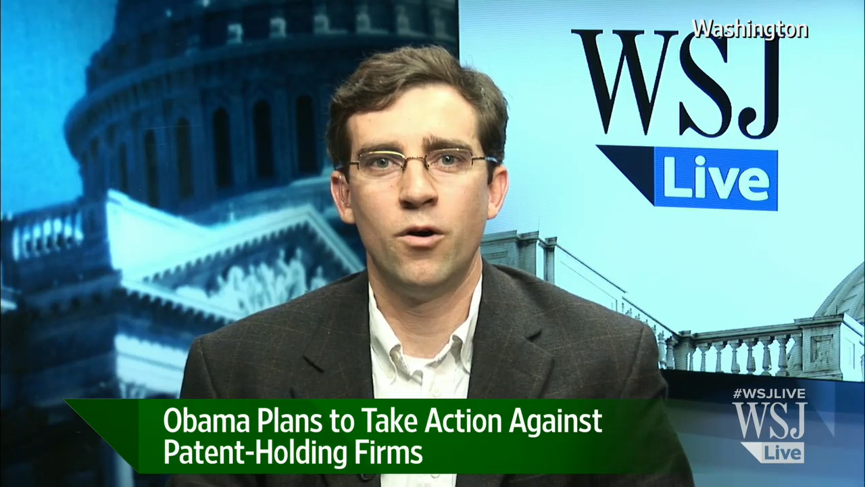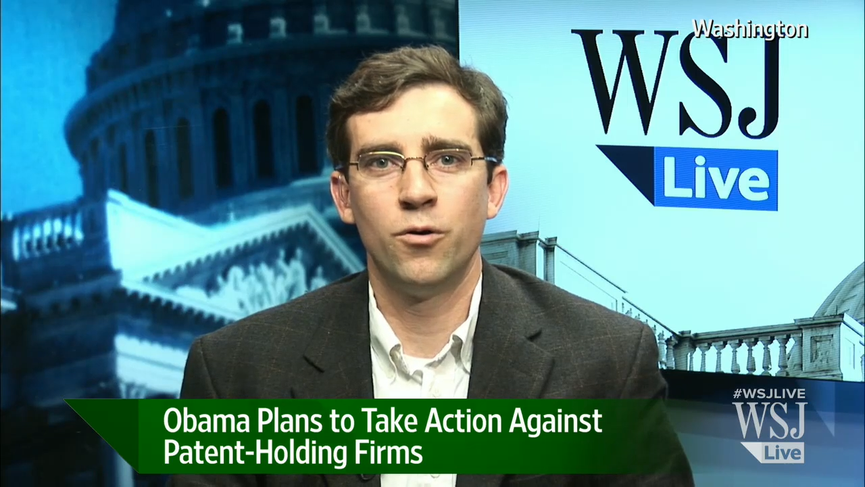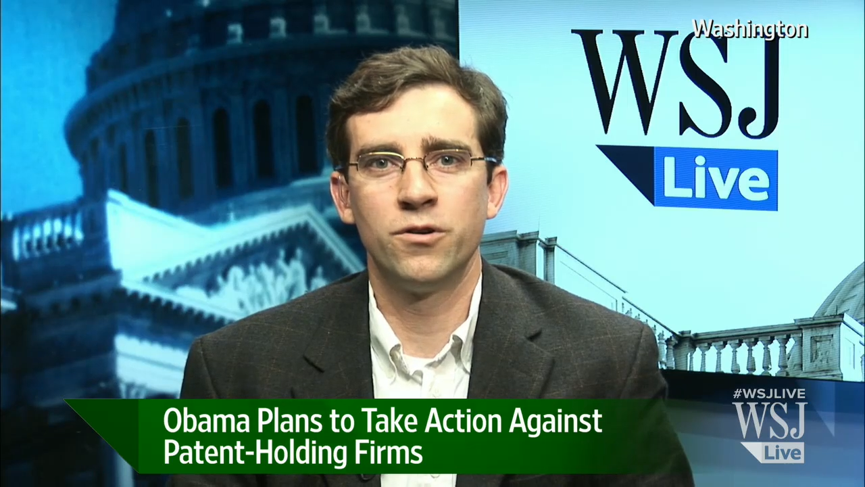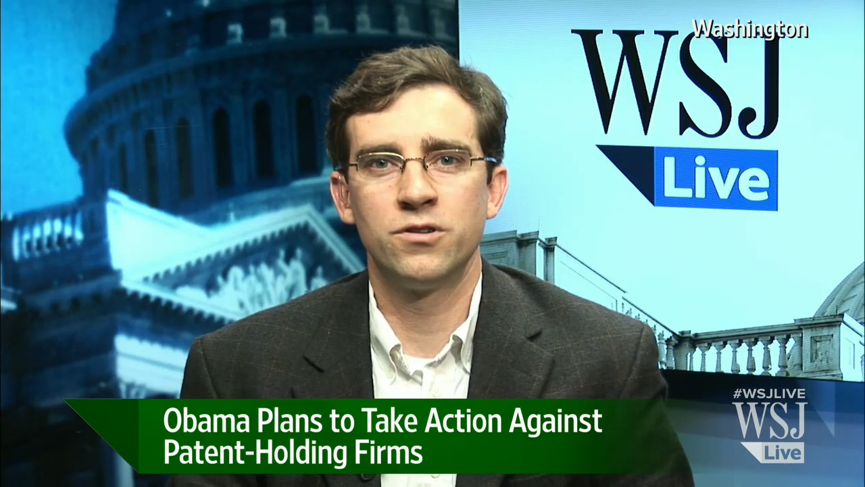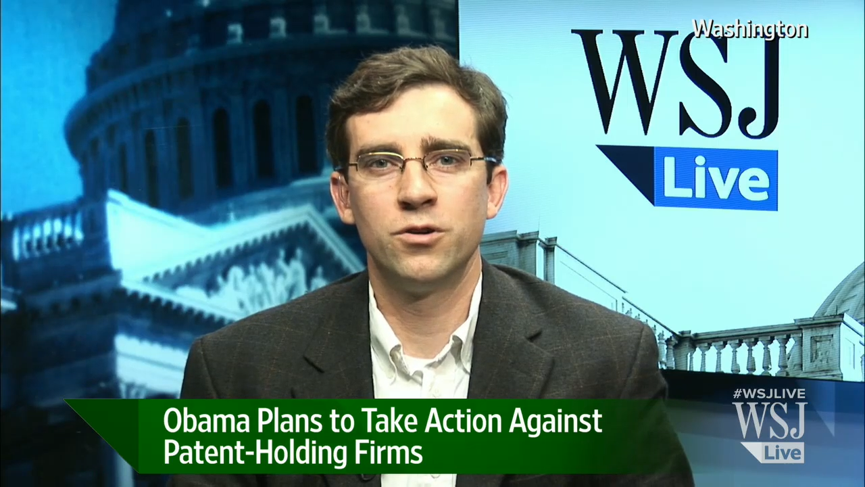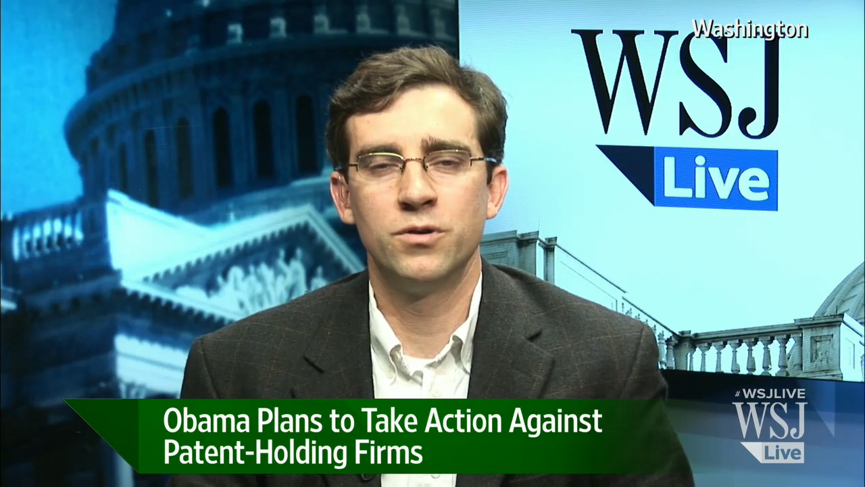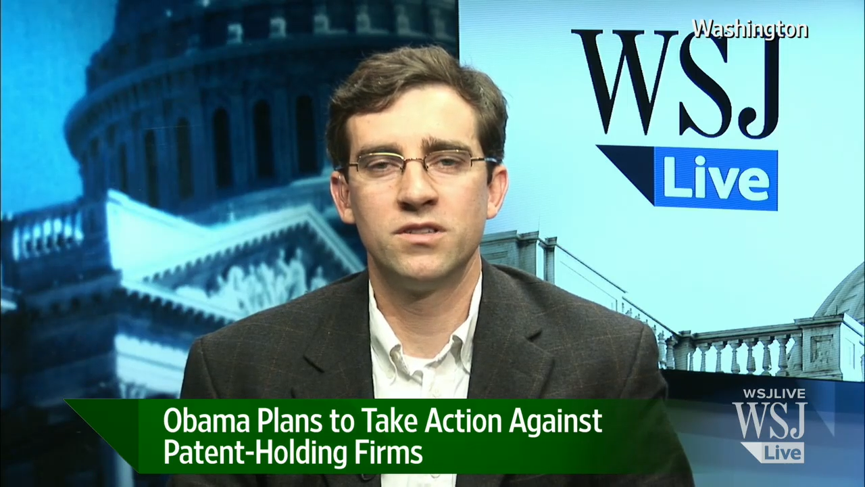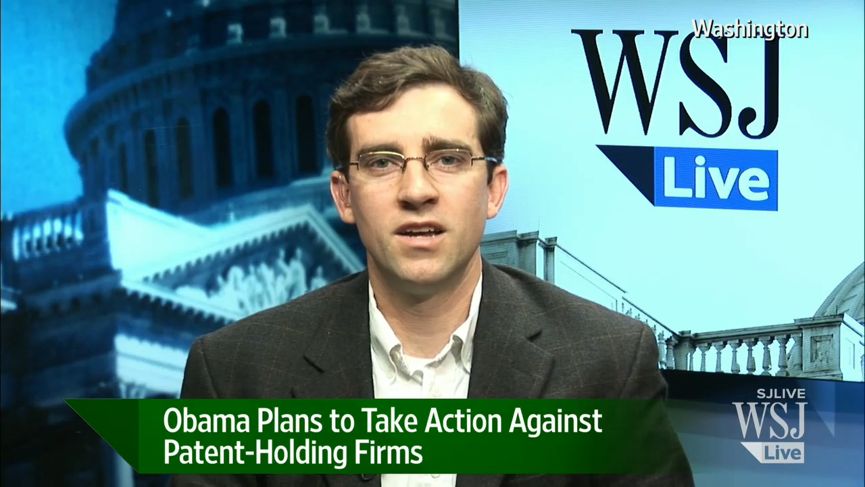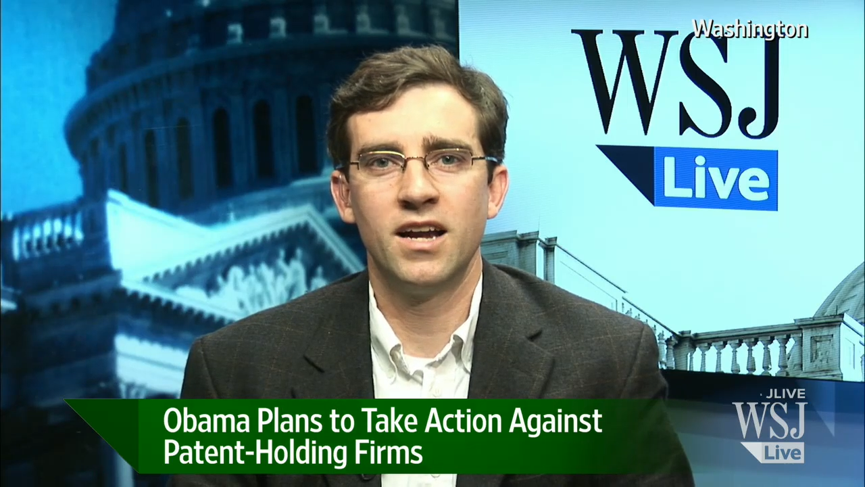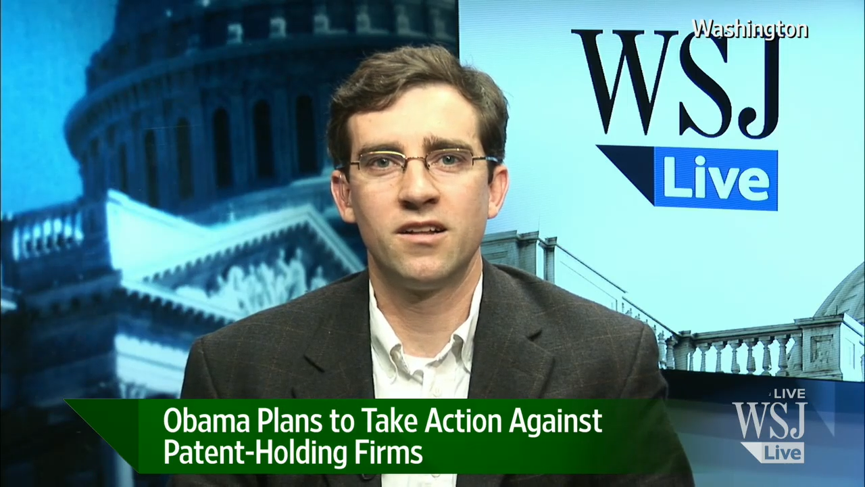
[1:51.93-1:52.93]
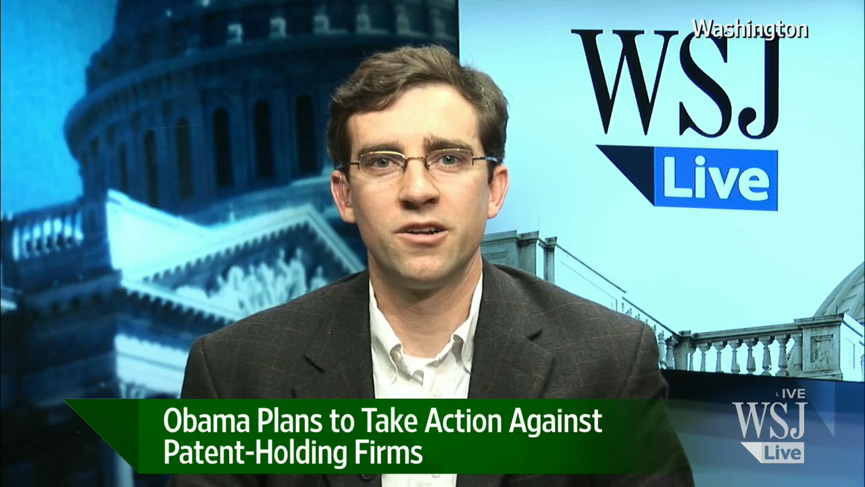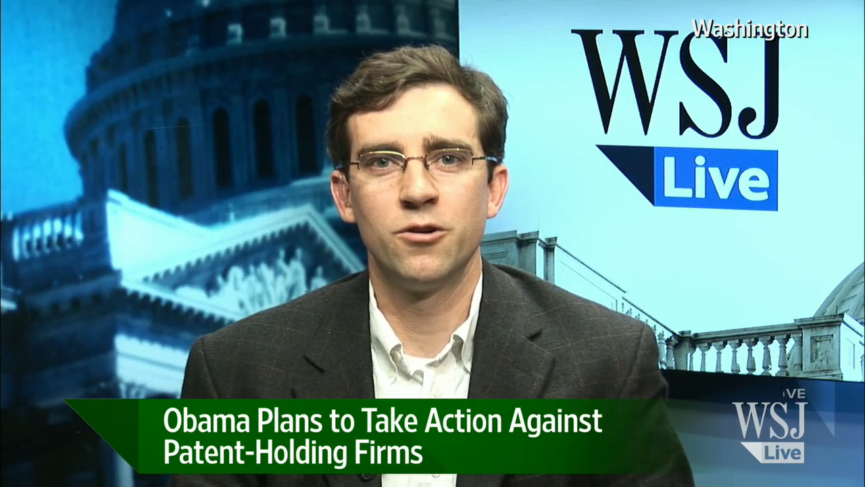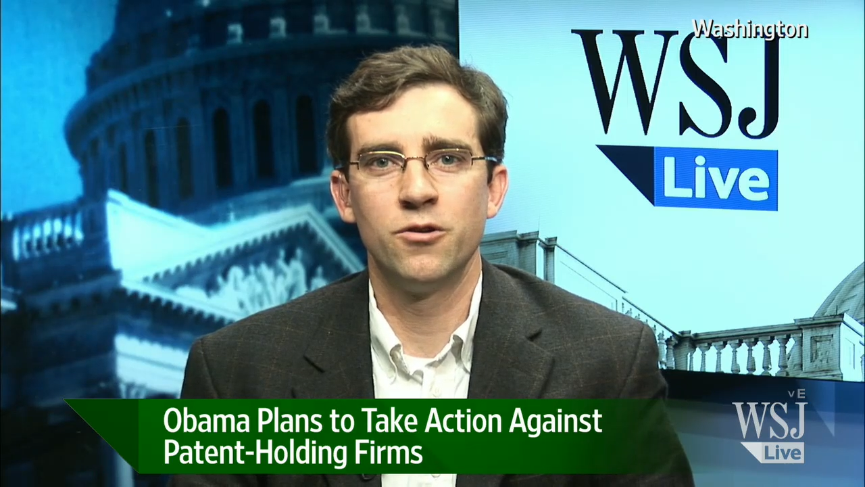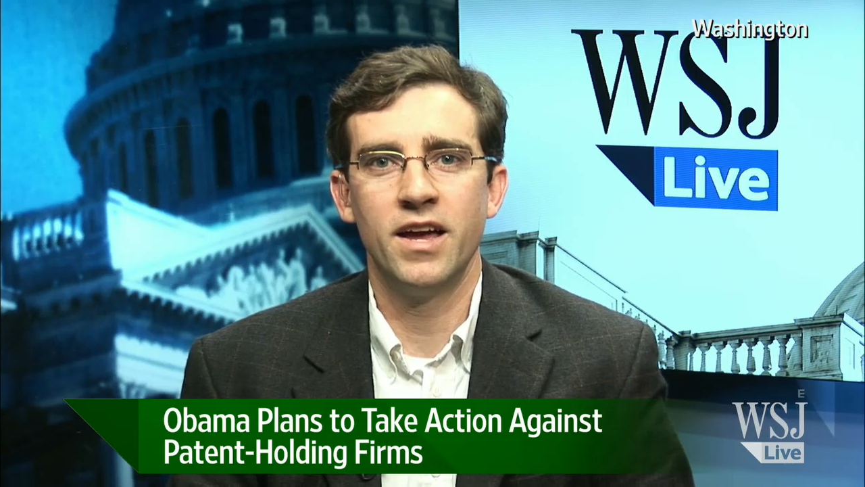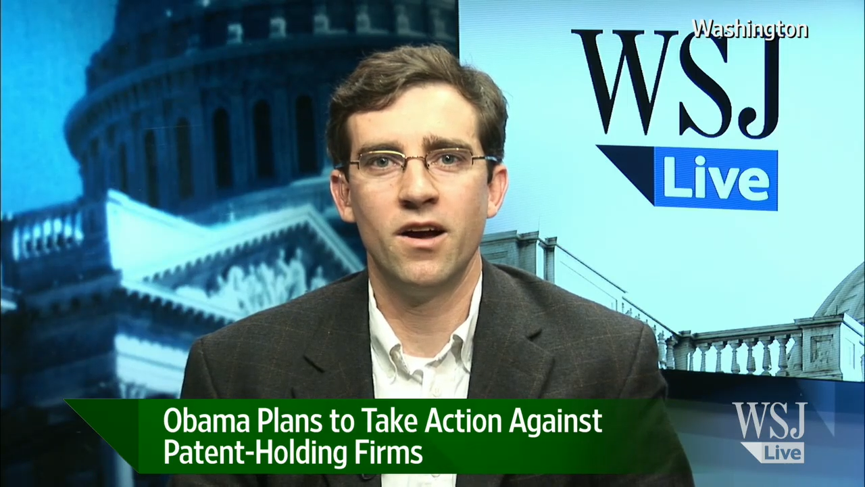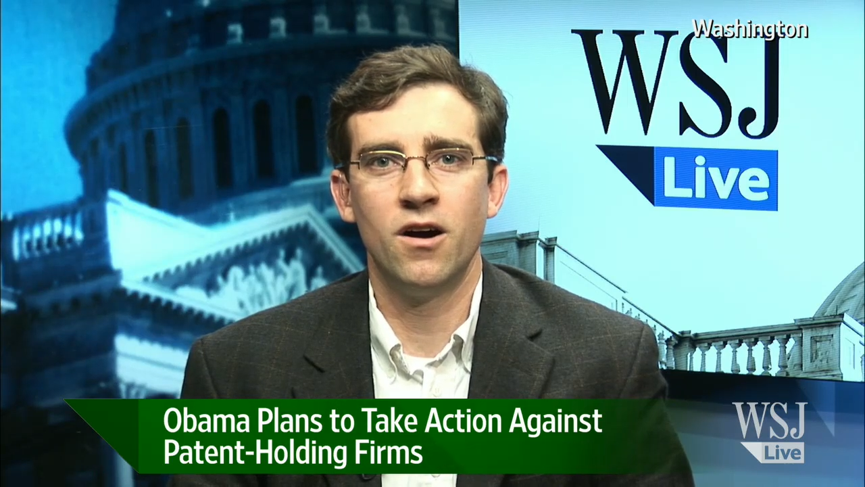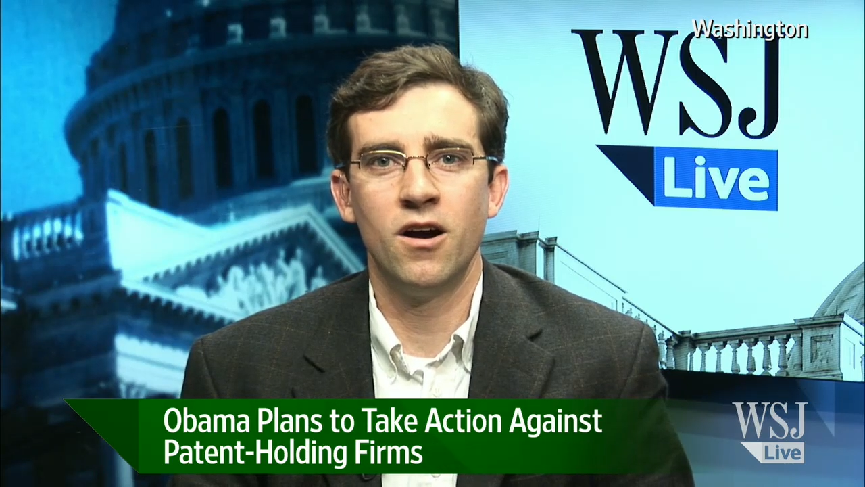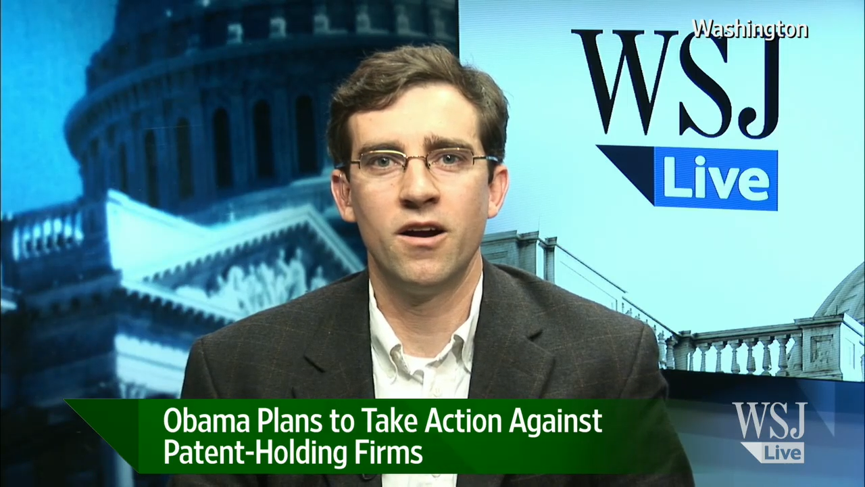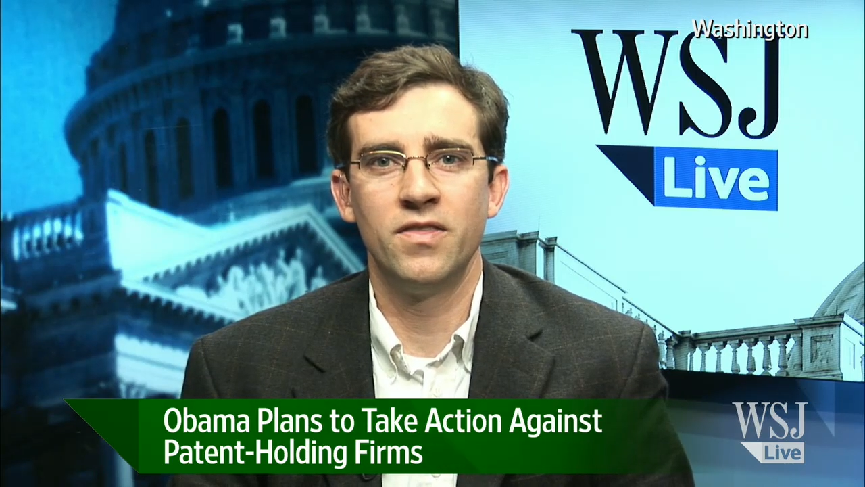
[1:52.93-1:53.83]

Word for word: holders who it's not clear who they are,